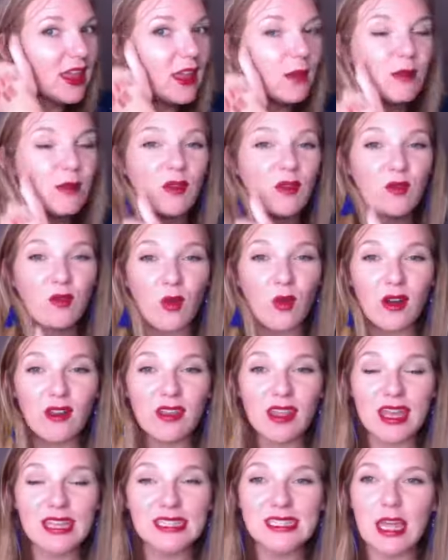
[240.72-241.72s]
Before
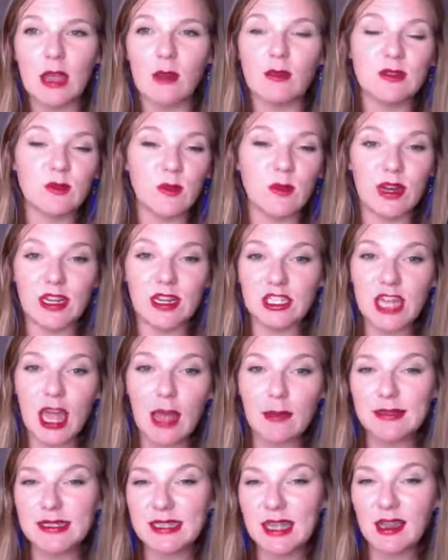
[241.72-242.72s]
this, I was wearing
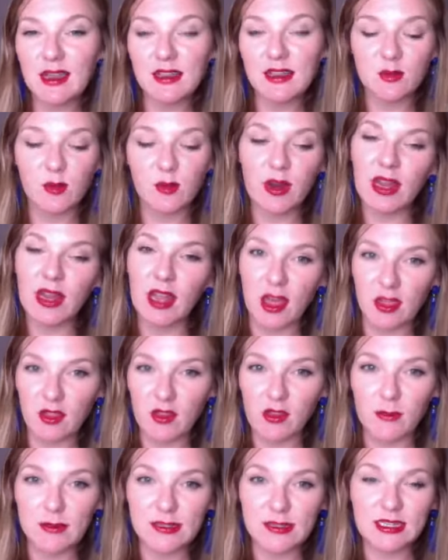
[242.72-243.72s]
chapstick. I was wearing
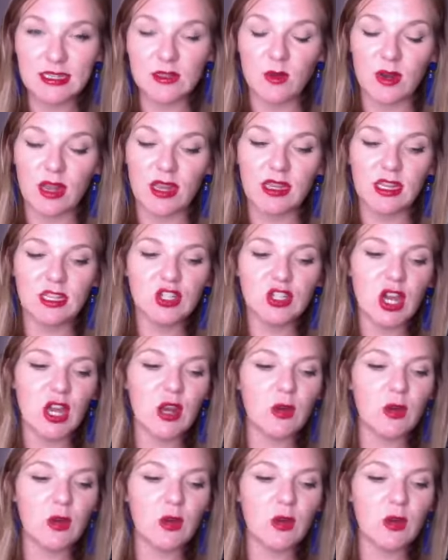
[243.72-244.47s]
other lipsticks when I did try